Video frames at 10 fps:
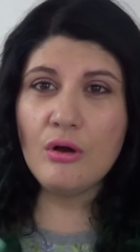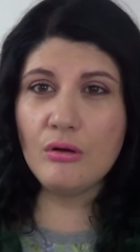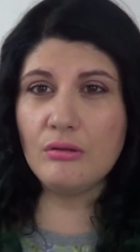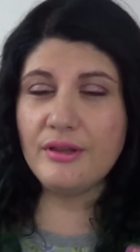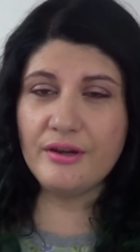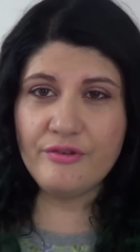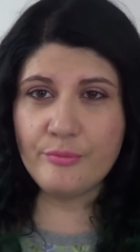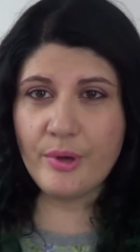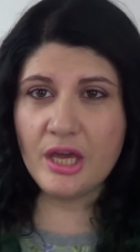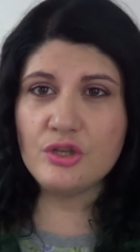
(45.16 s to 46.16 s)
all the
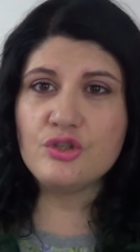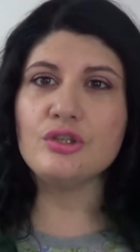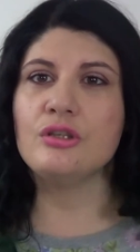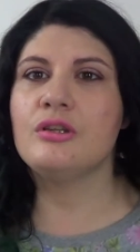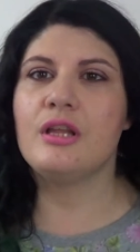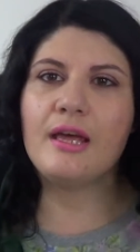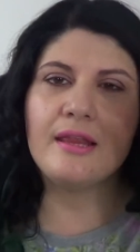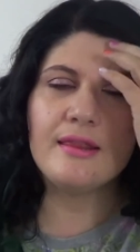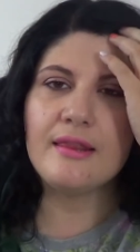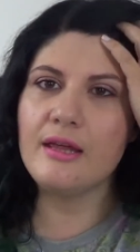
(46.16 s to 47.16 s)
information
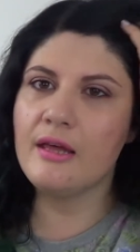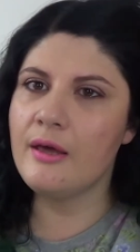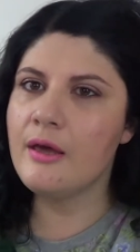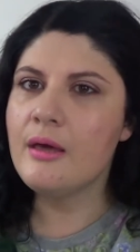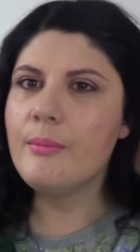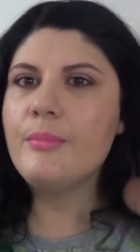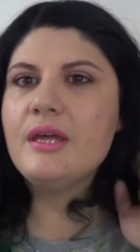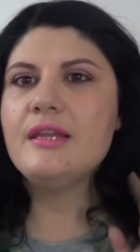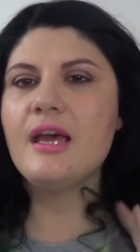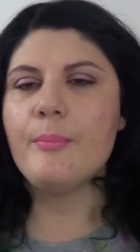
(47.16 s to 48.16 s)
and the
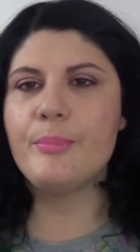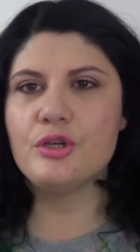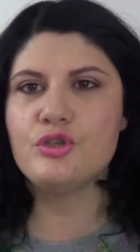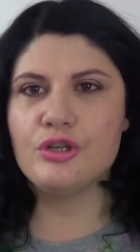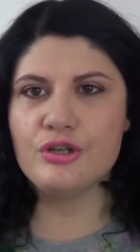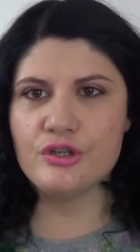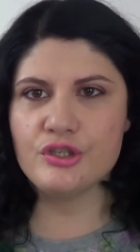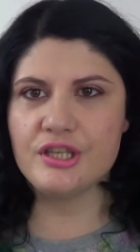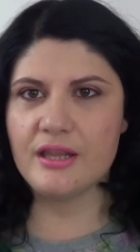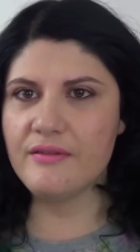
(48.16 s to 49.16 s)
media
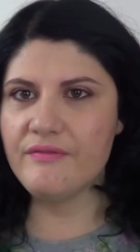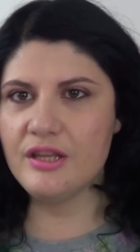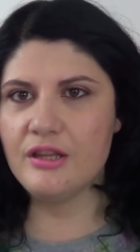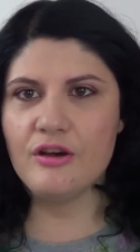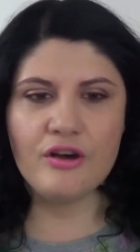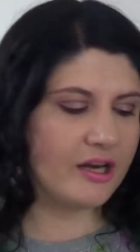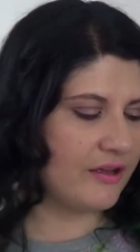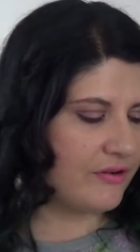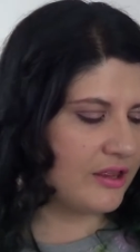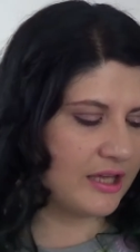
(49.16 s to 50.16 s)
pictures and the video and
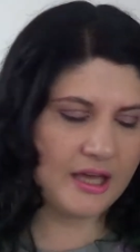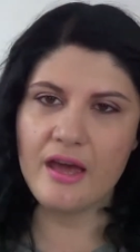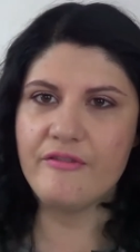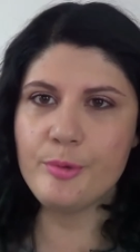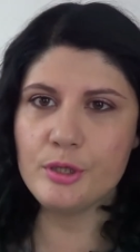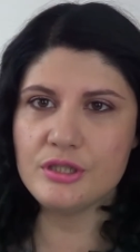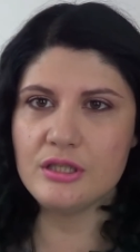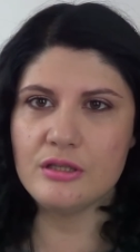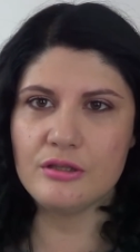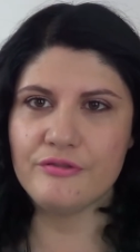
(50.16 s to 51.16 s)
everything. I have
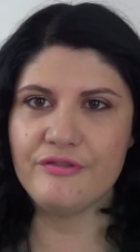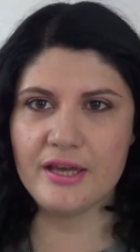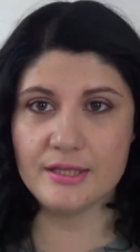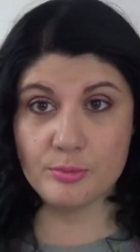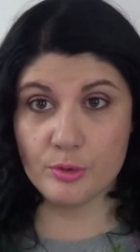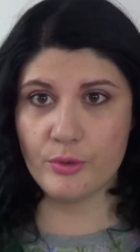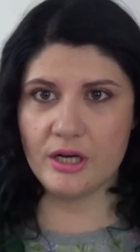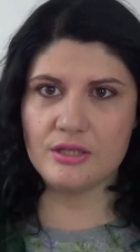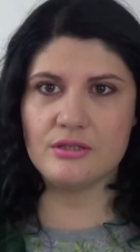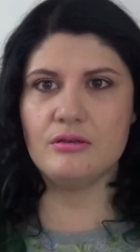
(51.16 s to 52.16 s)
posted it on Facebook when
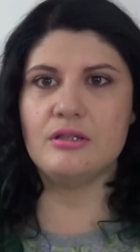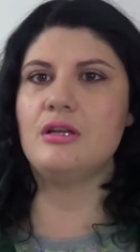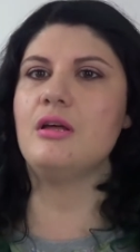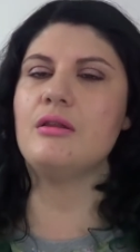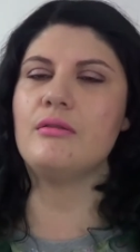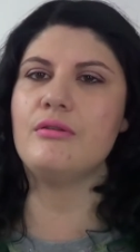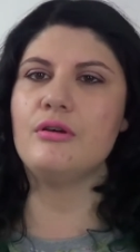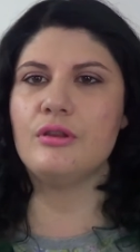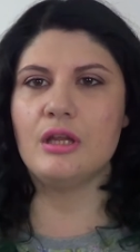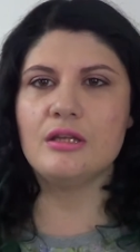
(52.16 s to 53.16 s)
I saw it and I
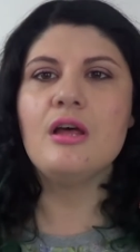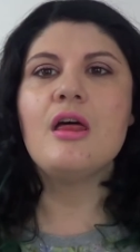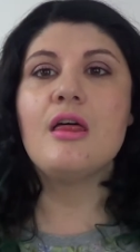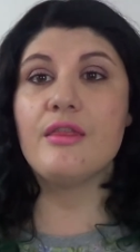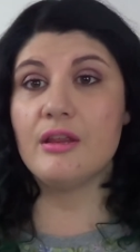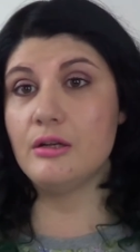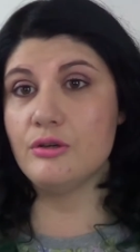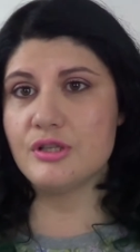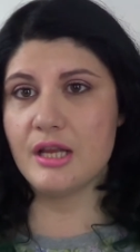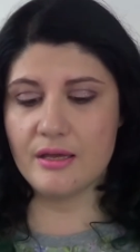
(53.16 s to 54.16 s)
thought that
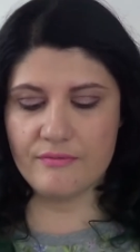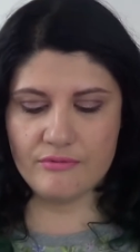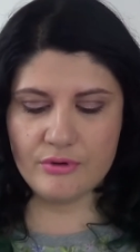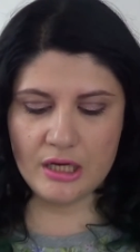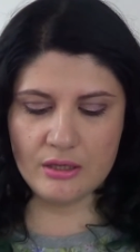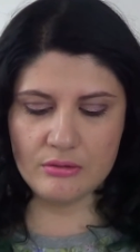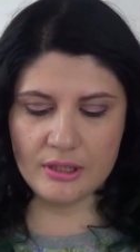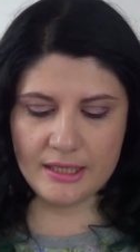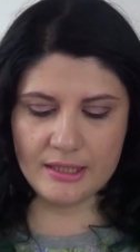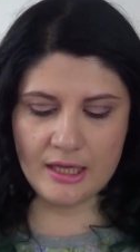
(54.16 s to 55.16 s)
looks like a really cool
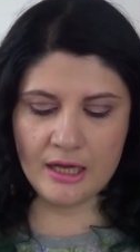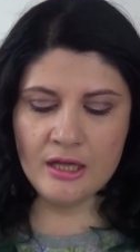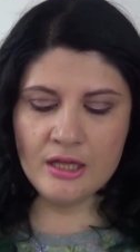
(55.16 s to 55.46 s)
idea.